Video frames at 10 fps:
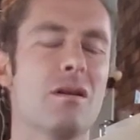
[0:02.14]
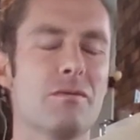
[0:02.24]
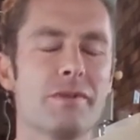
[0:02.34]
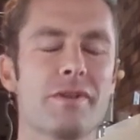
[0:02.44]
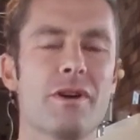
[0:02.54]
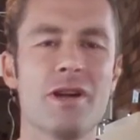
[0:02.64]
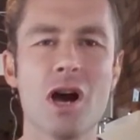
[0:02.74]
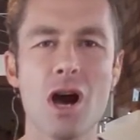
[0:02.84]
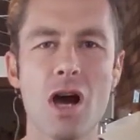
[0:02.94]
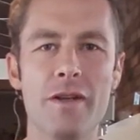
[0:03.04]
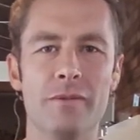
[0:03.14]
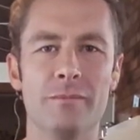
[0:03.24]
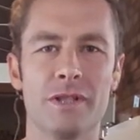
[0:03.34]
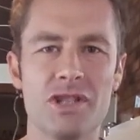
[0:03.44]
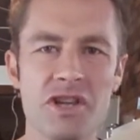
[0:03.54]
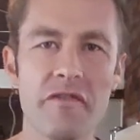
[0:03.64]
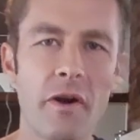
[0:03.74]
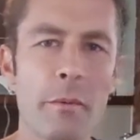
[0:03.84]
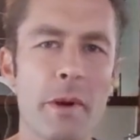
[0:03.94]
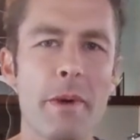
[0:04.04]
What's going on? Gio
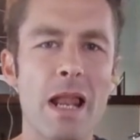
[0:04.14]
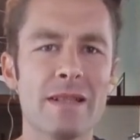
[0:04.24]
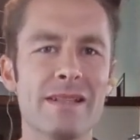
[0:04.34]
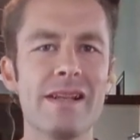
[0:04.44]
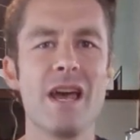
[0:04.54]
from Rebalancing